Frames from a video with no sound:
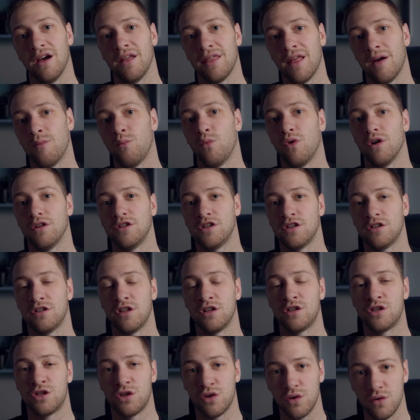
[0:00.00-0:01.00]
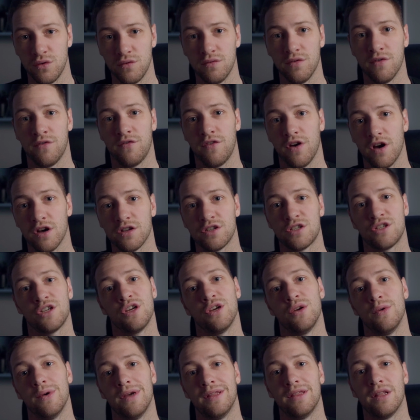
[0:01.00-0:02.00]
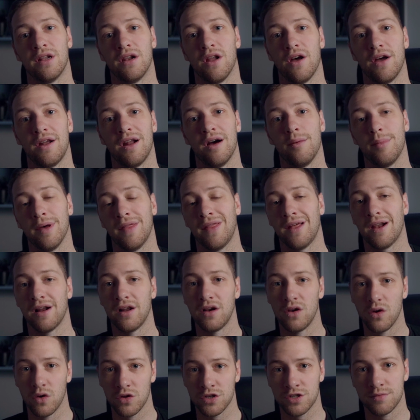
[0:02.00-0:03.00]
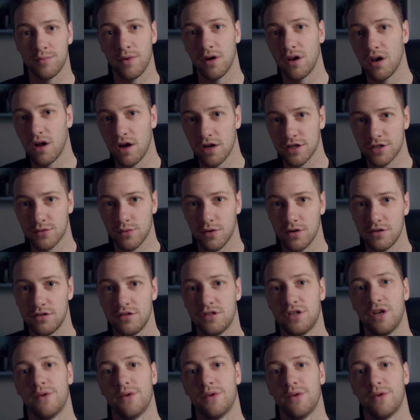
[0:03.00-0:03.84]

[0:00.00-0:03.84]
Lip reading: I then won the first 2 in the lineup, and then I lost my last one.